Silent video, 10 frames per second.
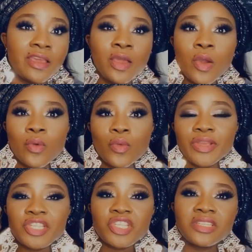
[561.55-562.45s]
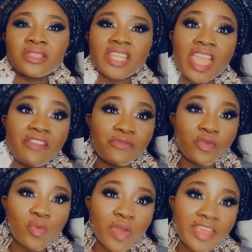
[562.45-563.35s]
which is every
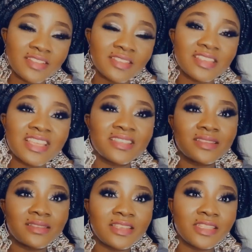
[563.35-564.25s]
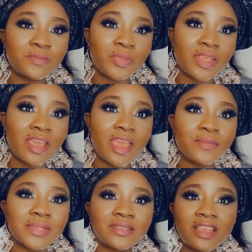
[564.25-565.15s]
Wednesday 6 p.m.
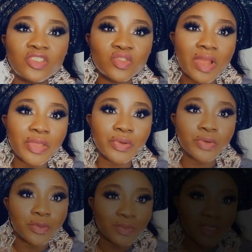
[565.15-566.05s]
Central Europe time.